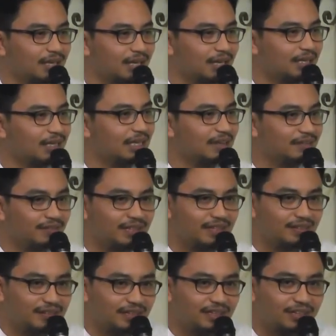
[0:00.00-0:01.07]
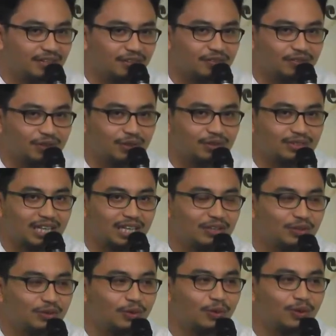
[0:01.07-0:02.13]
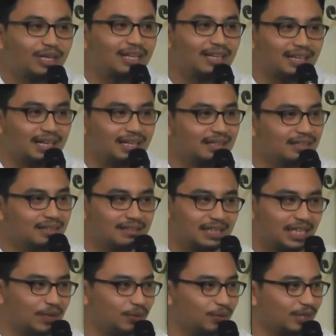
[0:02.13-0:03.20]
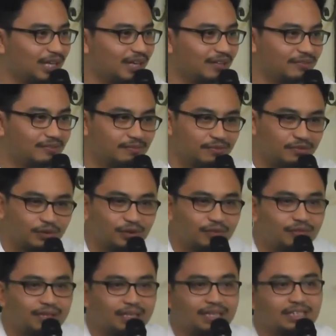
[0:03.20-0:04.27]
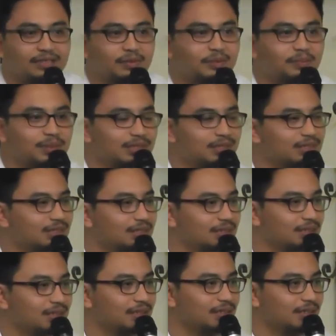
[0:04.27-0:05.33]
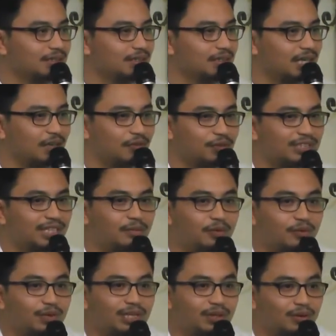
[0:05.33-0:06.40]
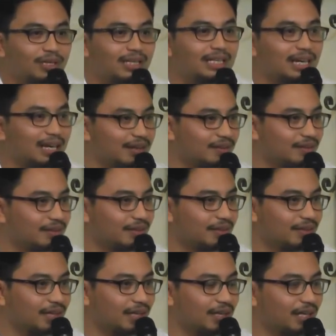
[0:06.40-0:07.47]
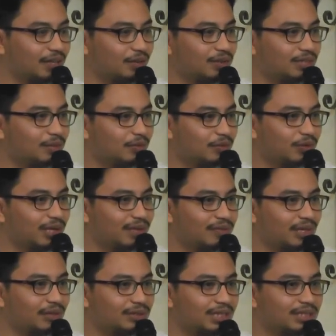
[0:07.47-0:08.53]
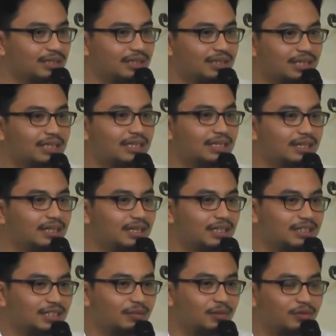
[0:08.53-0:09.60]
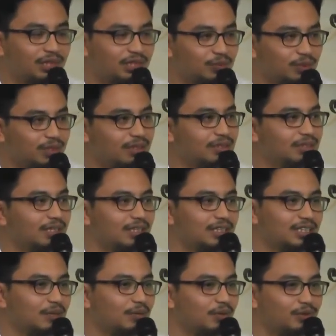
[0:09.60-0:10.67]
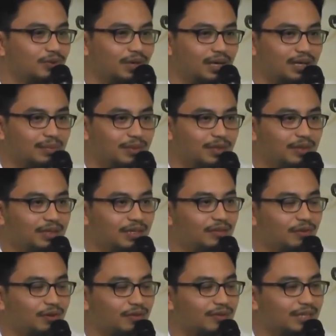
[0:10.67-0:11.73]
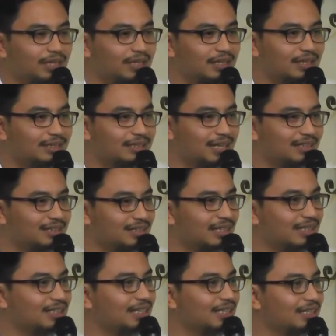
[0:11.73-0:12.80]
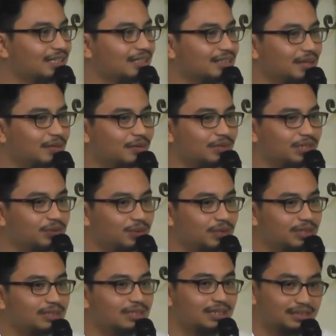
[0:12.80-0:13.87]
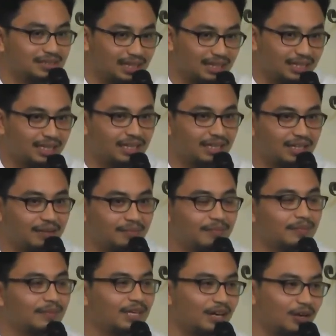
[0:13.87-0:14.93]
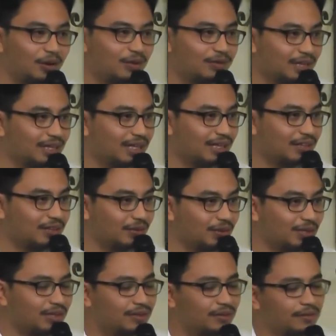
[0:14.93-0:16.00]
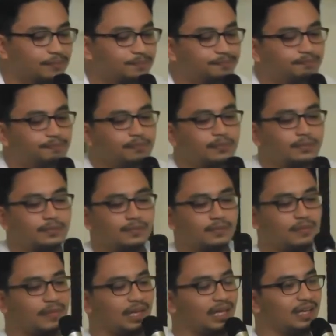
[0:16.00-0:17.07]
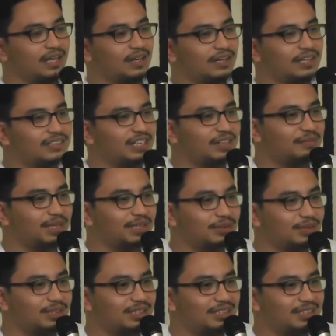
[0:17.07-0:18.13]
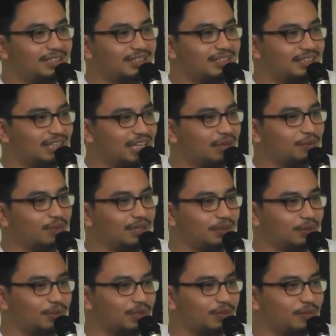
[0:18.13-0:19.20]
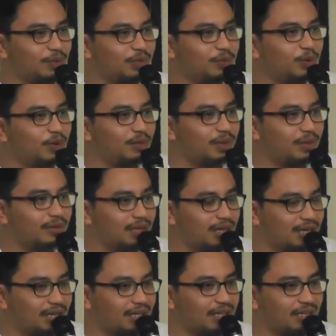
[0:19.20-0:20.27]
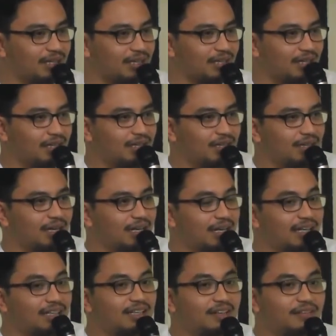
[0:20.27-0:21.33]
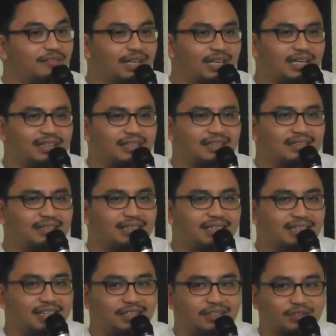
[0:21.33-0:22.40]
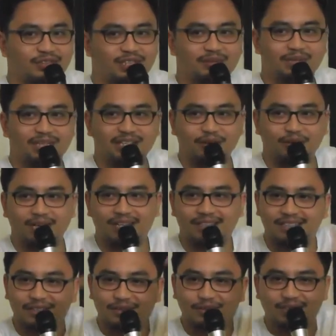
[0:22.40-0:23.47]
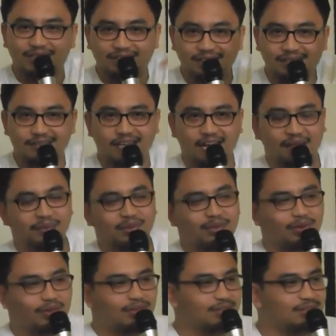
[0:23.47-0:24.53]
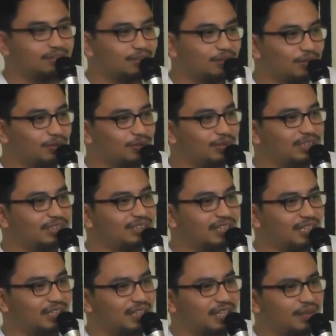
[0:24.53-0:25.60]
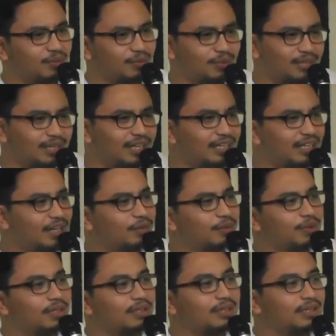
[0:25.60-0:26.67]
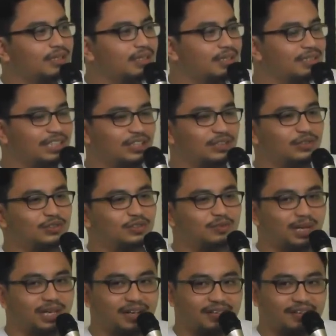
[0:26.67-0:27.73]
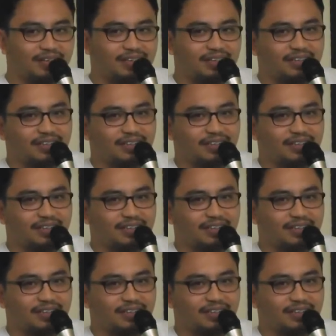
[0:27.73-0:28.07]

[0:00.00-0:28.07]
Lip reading: And if this series of talks can do only that, it would have fulfilled its purpose. And for some of you, it already has. Yes, I know some of you have now started reading some of these works. Some of you are busy involving in transliterating some of these works, studying them alongside other scholars. Now let's get back to the network. We spoke about Ar-Raniri. Another very interesting case of somebody connected to this Amazon or to this great network, Sheikh Yusuf Makassari.